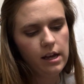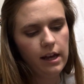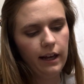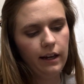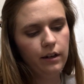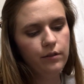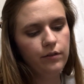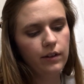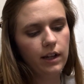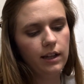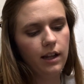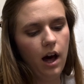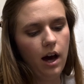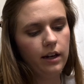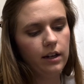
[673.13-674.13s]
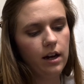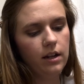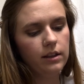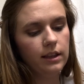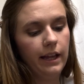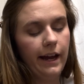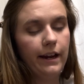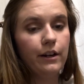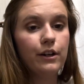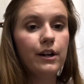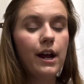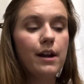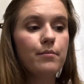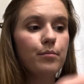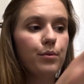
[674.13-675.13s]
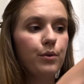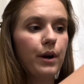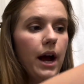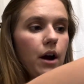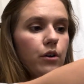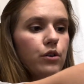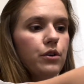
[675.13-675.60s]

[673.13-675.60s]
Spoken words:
e.l.f. Lock-On Liner and Brow